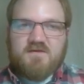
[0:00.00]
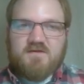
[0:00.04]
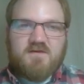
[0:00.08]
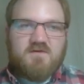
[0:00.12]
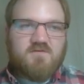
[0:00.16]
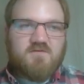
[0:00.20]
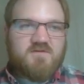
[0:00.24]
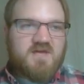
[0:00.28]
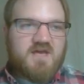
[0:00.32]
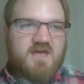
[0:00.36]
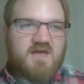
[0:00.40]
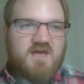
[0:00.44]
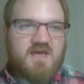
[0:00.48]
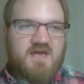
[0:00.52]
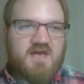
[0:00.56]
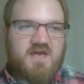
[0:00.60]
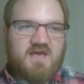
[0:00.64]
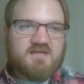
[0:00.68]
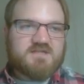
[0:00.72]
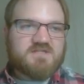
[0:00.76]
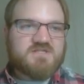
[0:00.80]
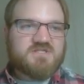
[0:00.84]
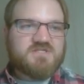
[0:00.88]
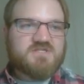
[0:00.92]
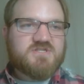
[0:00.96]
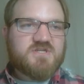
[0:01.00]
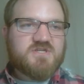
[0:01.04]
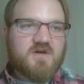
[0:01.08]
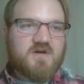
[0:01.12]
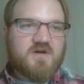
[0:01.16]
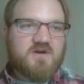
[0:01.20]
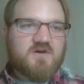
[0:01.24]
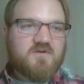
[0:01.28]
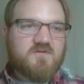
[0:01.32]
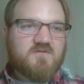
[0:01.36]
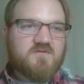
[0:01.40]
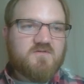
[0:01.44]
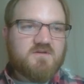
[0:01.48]
Okay,
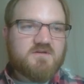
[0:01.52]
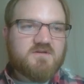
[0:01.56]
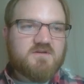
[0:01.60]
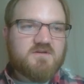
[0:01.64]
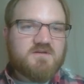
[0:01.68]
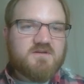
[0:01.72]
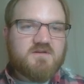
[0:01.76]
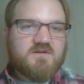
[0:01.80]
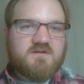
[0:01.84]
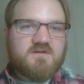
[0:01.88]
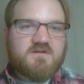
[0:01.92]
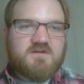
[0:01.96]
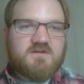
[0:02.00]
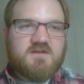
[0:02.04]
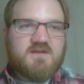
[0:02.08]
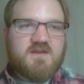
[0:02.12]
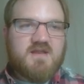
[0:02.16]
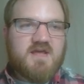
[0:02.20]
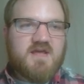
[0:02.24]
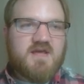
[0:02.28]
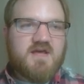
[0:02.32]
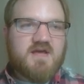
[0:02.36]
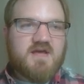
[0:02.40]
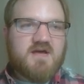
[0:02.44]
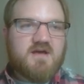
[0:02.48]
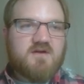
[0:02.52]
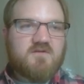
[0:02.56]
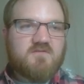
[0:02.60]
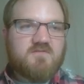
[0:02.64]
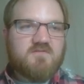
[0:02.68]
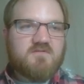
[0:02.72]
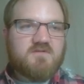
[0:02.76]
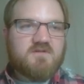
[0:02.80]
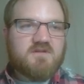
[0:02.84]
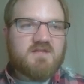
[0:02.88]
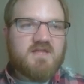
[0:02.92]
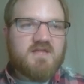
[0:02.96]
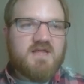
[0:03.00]
so
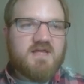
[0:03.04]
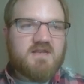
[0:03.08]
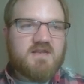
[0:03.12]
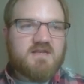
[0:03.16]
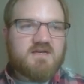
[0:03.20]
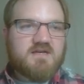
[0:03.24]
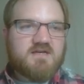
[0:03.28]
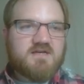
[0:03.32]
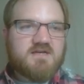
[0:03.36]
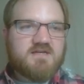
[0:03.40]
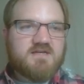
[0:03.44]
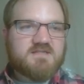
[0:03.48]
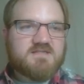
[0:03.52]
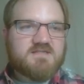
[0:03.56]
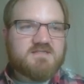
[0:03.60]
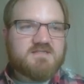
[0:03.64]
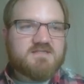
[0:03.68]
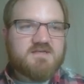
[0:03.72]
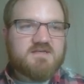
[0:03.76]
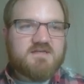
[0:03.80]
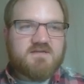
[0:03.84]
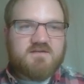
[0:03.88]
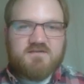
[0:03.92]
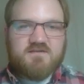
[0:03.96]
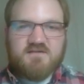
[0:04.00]
now let's